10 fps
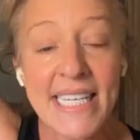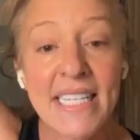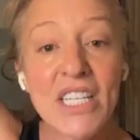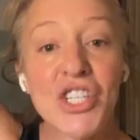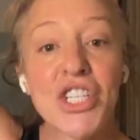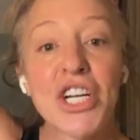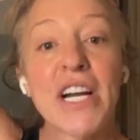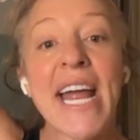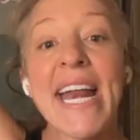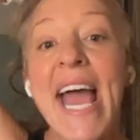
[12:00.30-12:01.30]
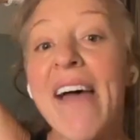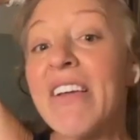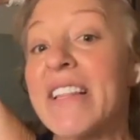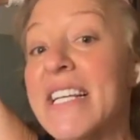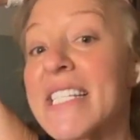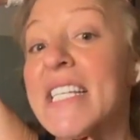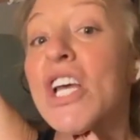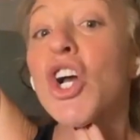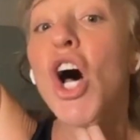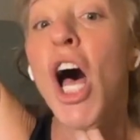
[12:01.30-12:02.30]
sick this year and having this
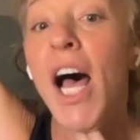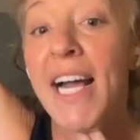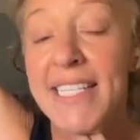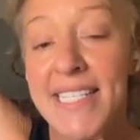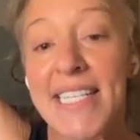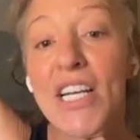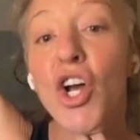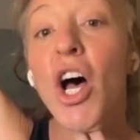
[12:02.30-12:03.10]
constant,